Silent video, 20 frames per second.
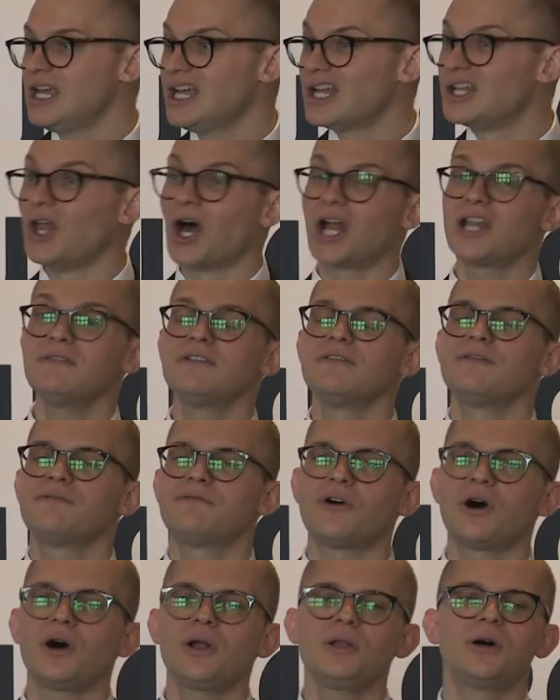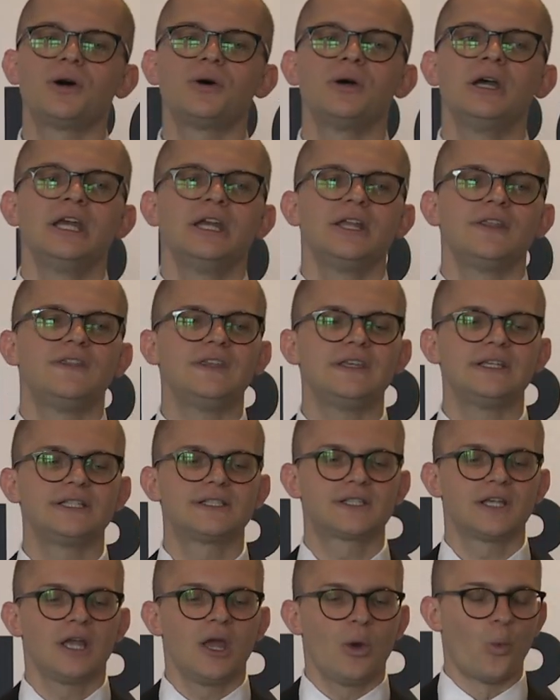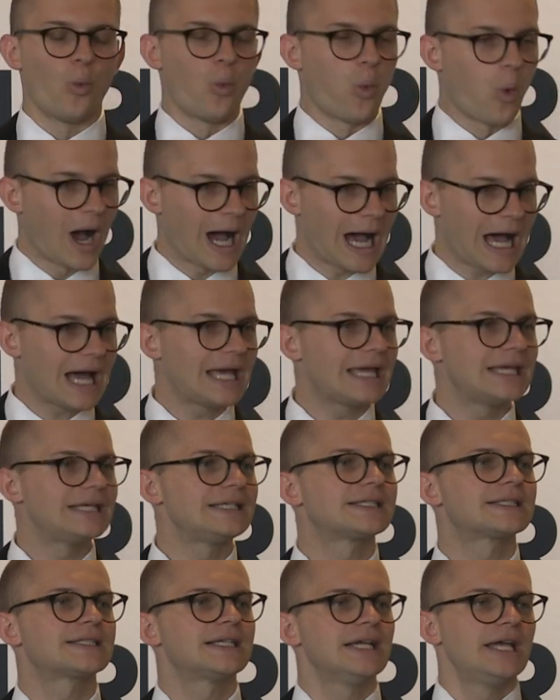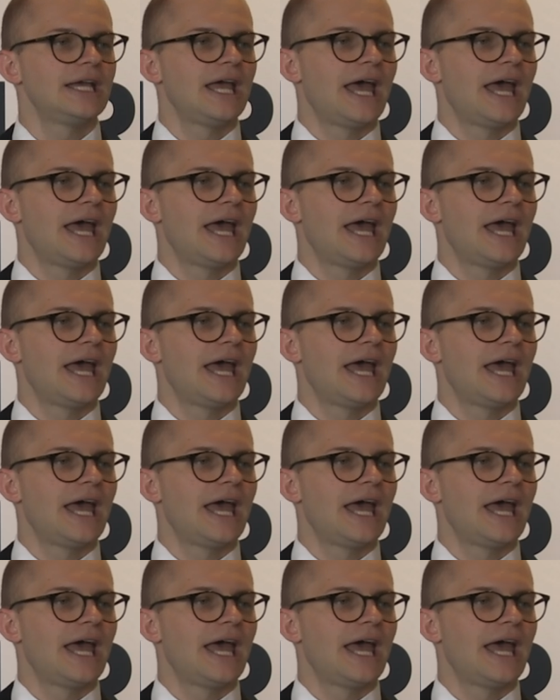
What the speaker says: not even follow these wise,